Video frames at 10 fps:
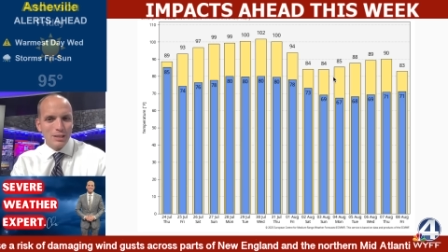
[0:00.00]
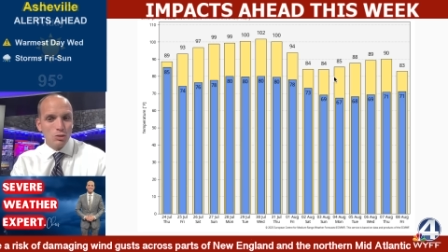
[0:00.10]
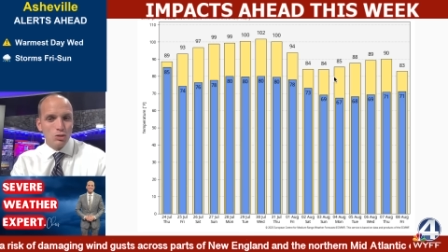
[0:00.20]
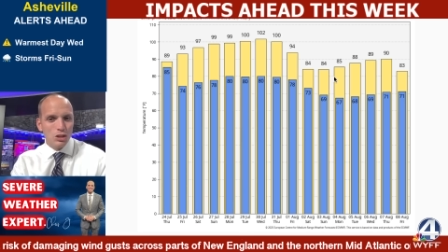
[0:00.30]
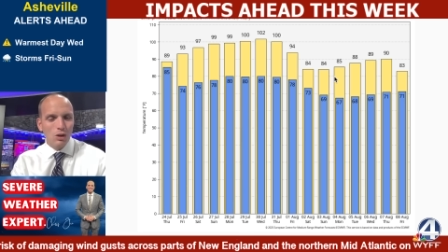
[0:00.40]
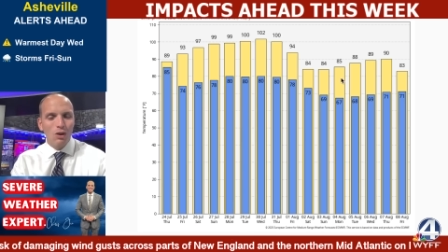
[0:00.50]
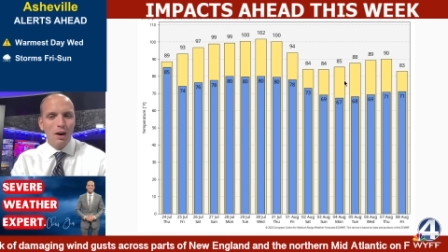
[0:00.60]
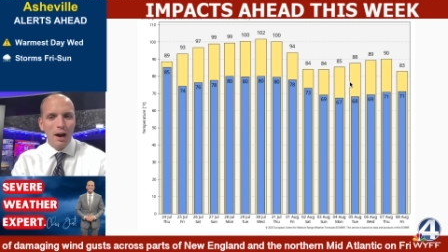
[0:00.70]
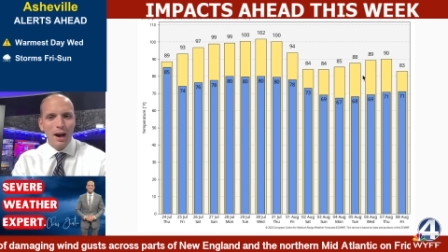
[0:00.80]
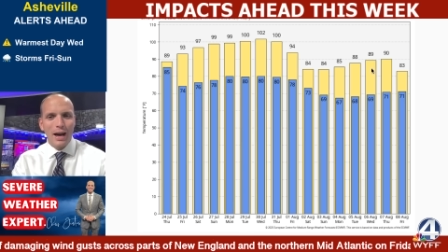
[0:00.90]
So still
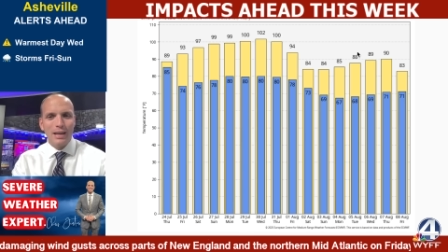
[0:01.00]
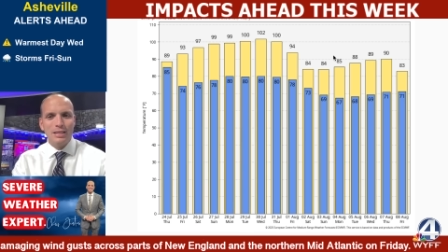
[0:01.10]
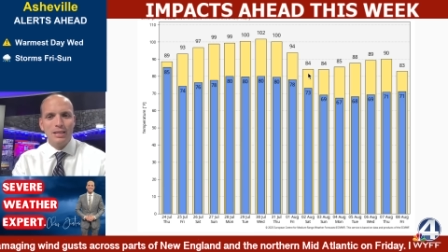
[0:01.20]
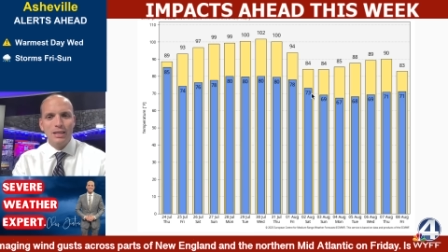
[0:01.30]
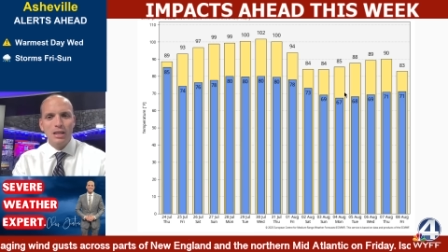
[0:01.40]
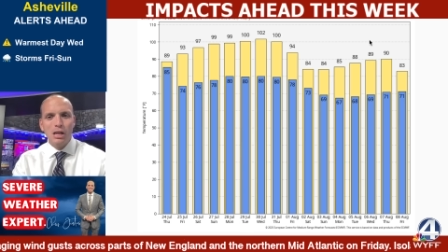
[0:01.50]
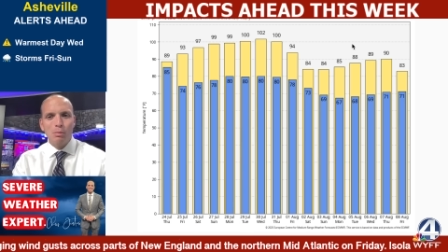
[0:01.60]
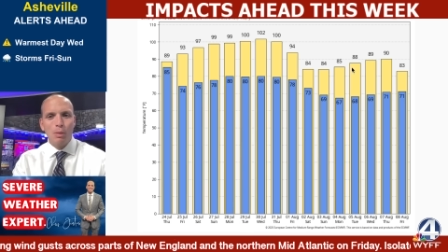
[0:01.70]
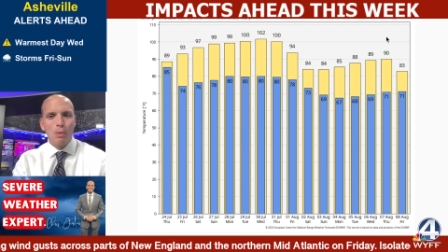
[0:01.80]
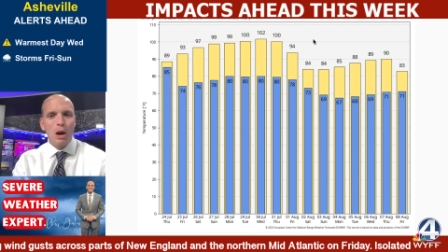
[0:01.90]
hot
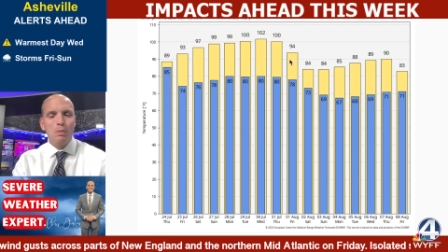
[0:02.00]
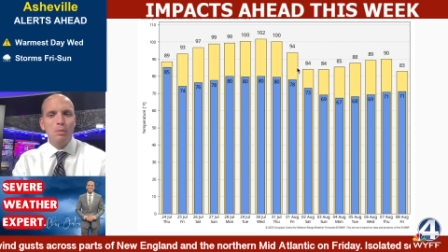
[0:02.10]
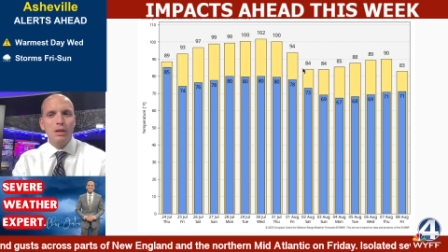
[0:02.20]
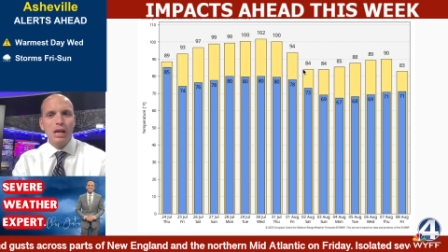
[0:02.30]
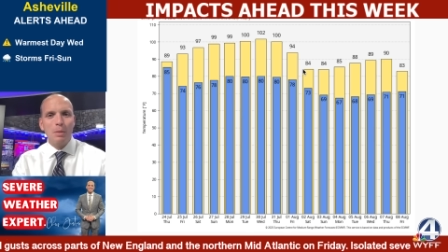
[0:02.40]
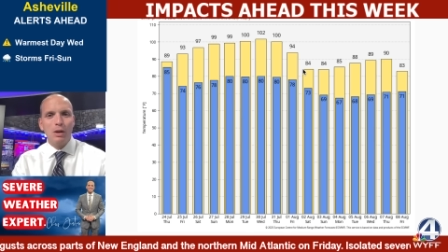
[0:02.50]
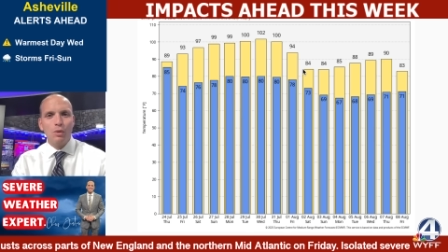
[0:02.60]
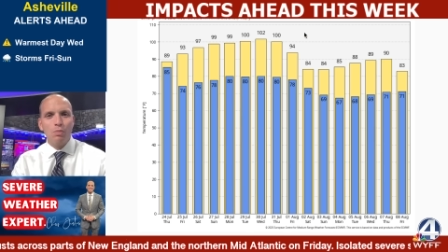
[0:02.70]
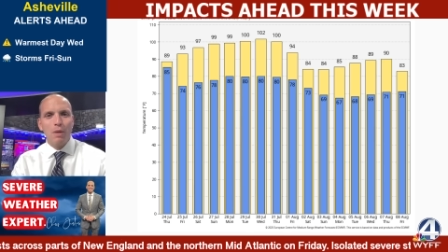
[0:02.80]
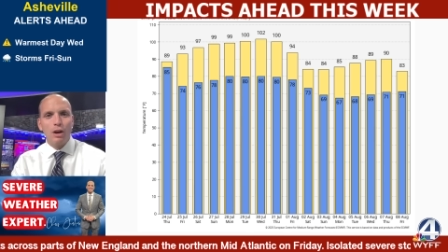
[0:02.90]
but probably coming
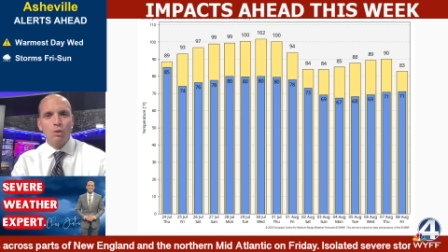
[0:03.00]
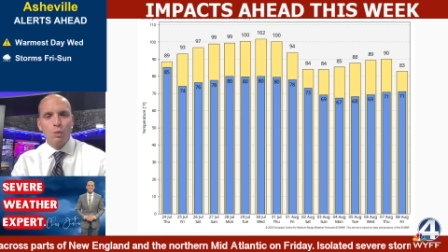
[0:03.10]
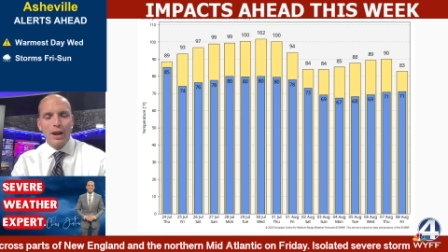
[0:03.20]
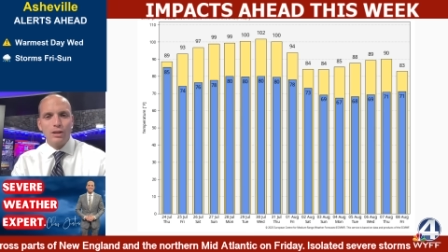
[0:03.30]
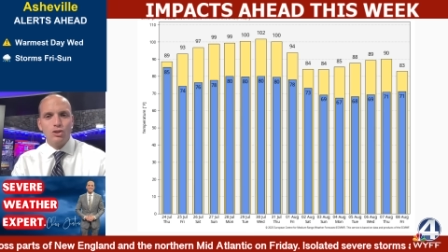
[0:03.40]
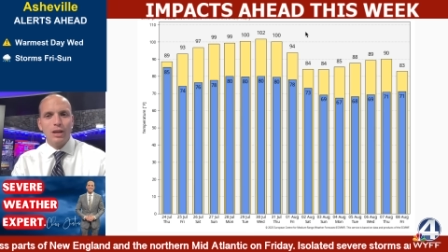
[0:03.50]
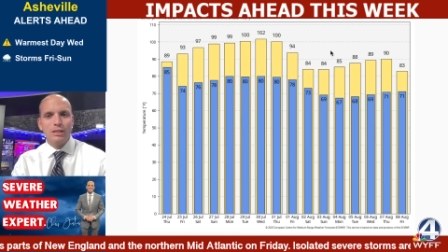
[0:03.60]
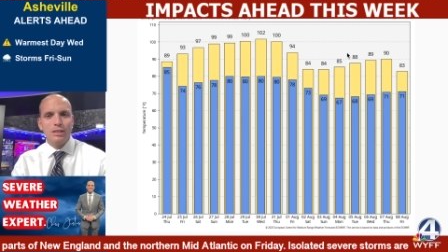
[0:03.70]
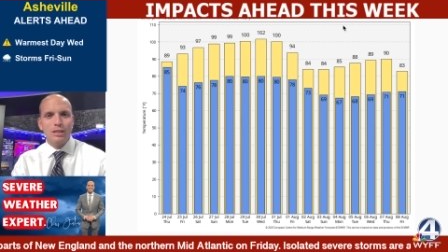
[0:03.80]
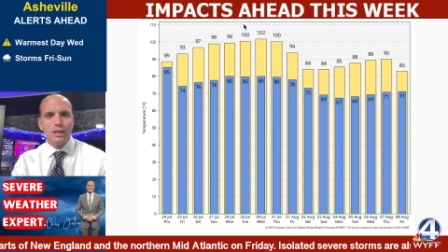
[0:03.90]
with better rain
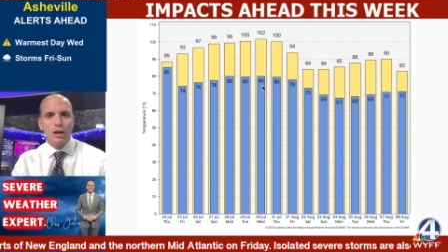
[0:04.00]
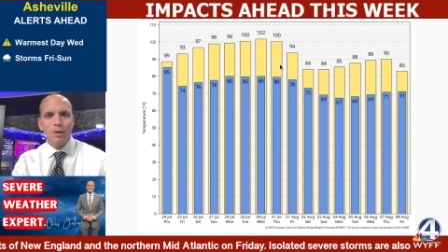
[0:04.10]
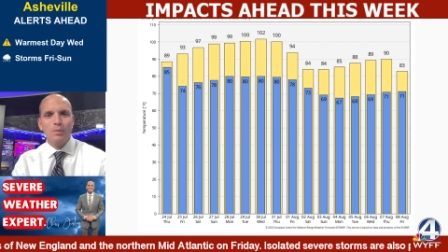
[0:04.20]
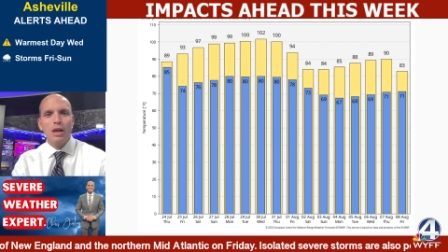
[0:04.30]
chances in here.